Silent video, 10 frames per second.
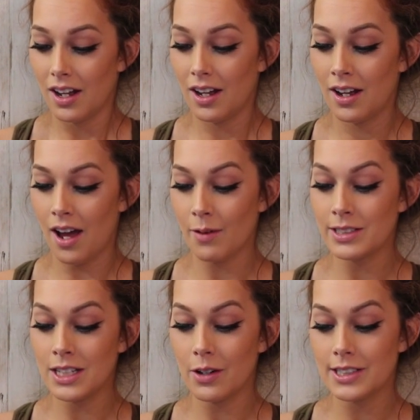I
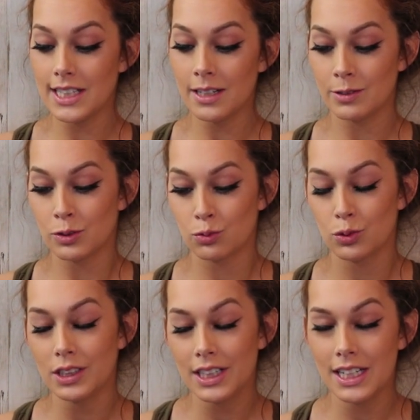was noticing it was
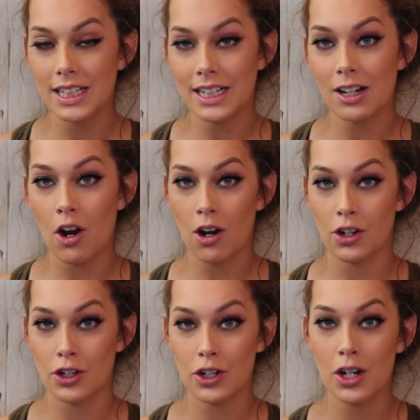really getting
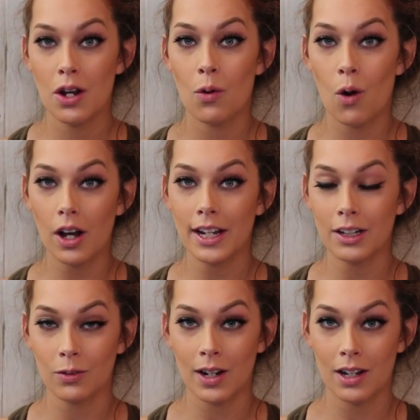harder walking
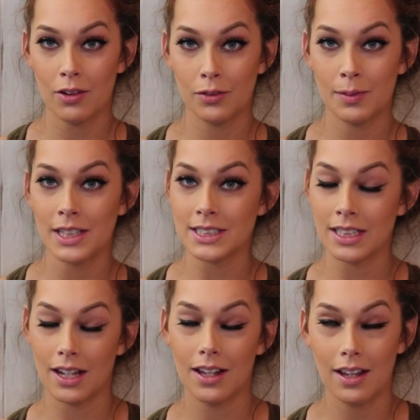around because
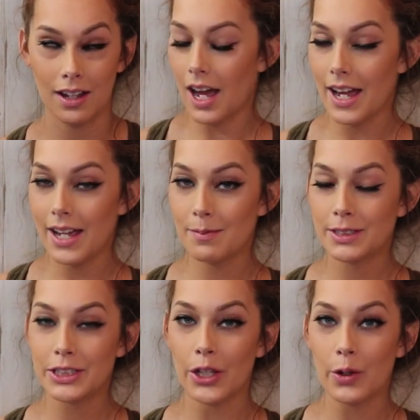I am
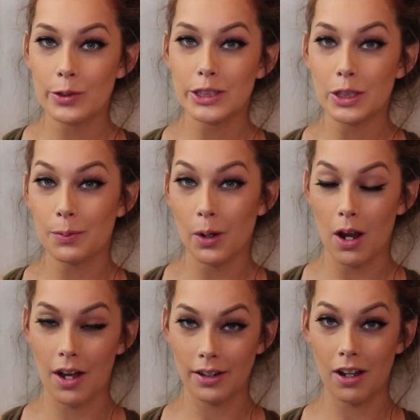so super
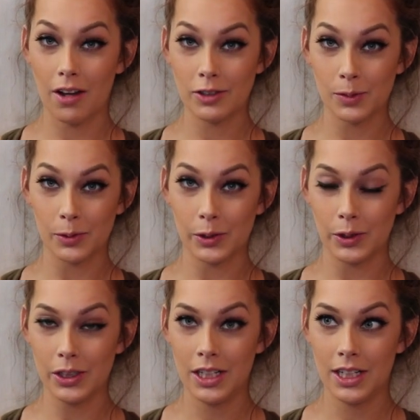
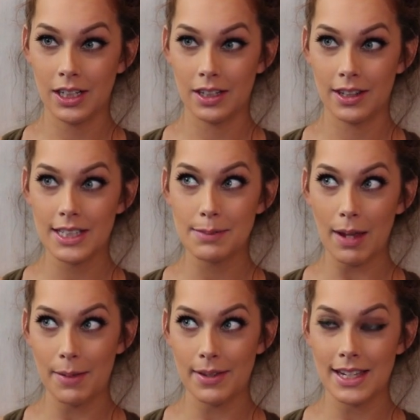uncomfortable. This
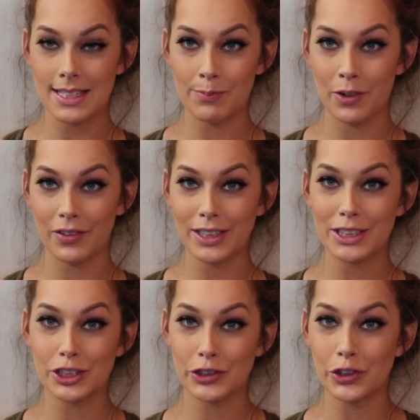baby is moving
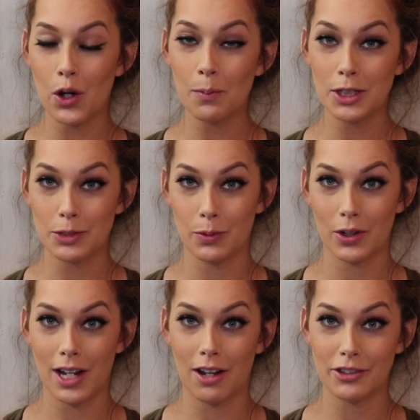so much
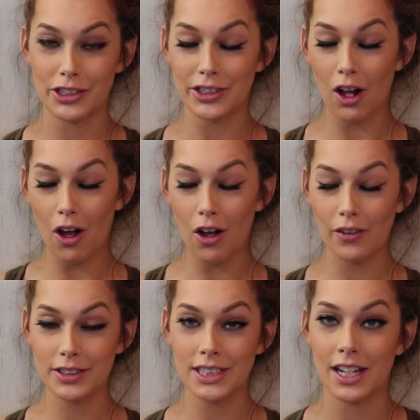more now, just all
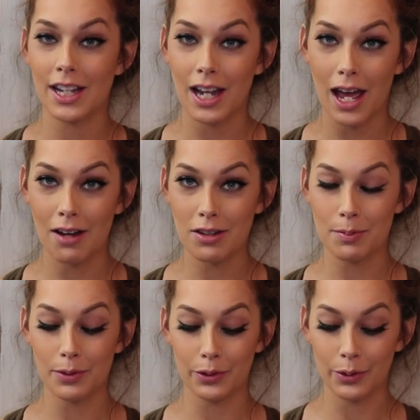of a sudden out of the
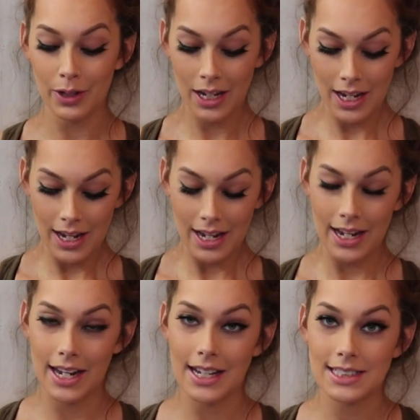blue.
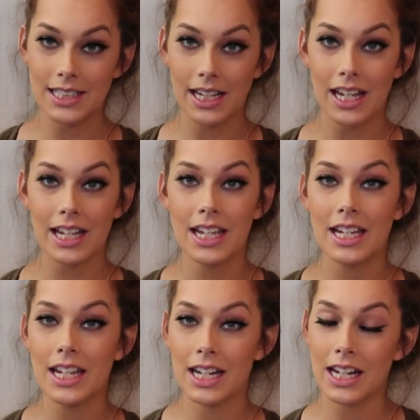He is like
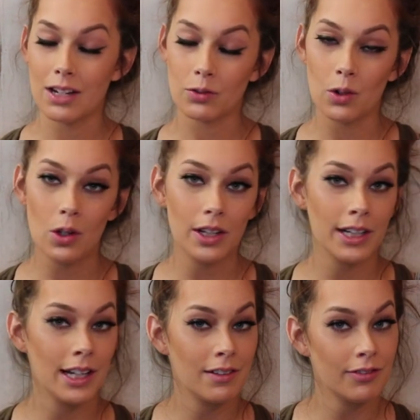kicking and
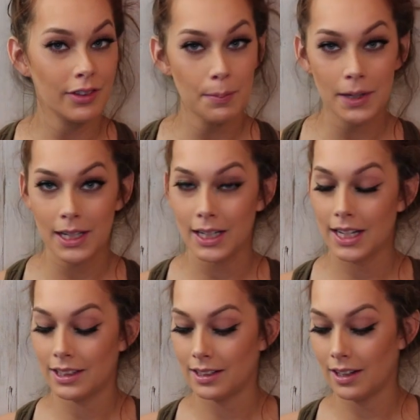rolling and flipping
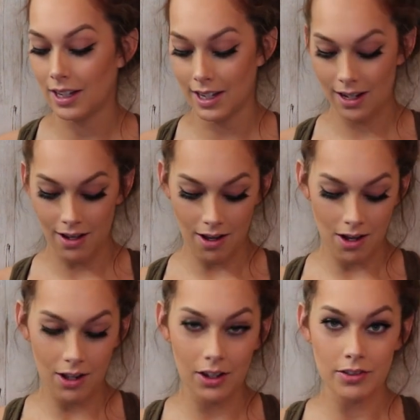and like
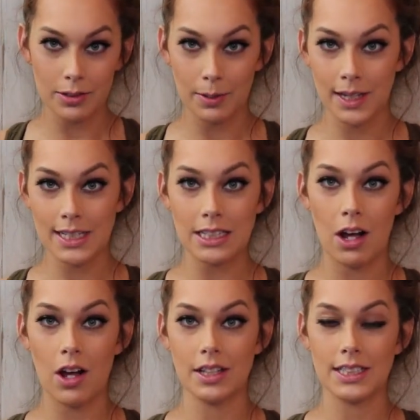all over the place
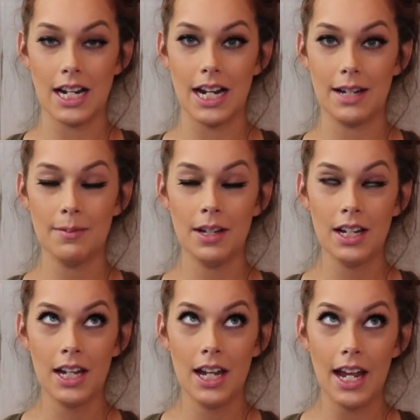all the time.
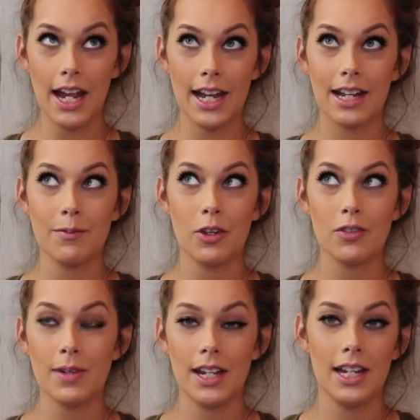Any
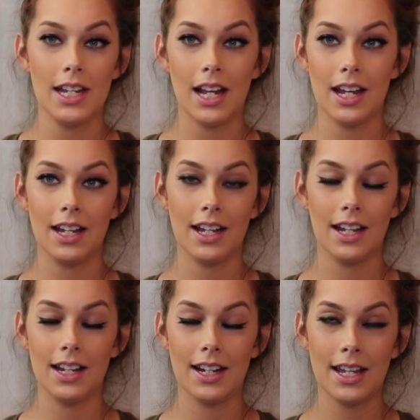movement
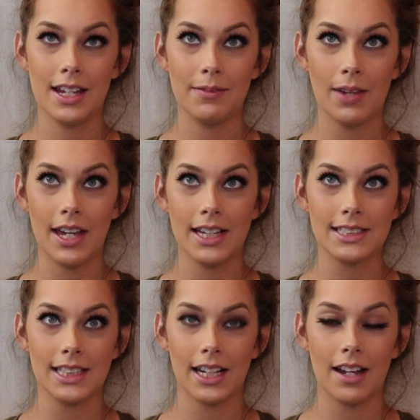he
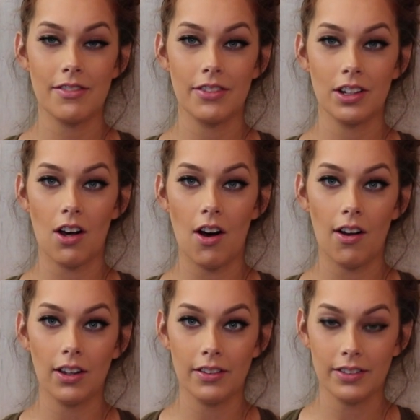makes, like I feel
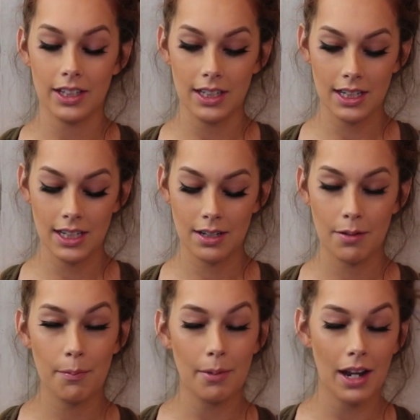all of it
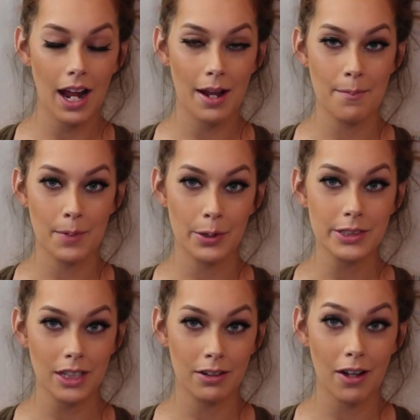but I am
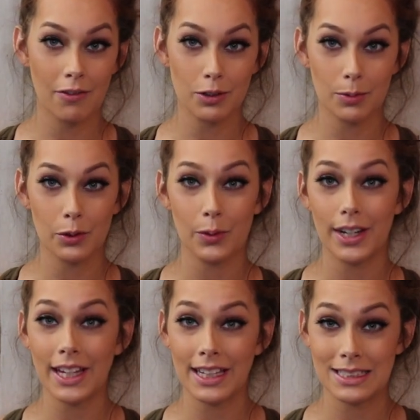most uncomfortable when
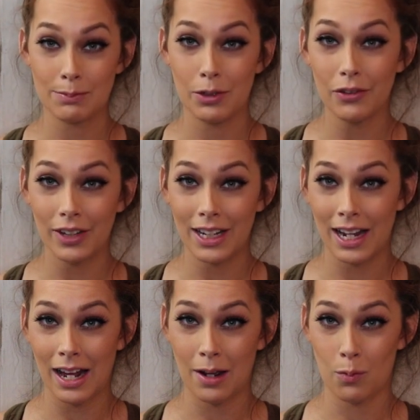he is moving
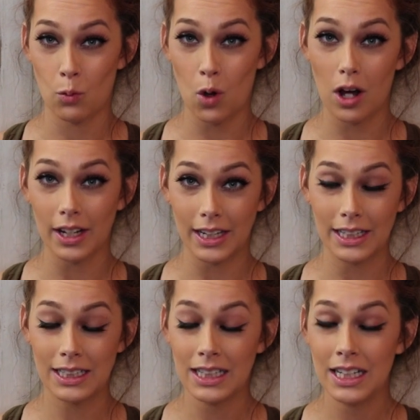and I am walking.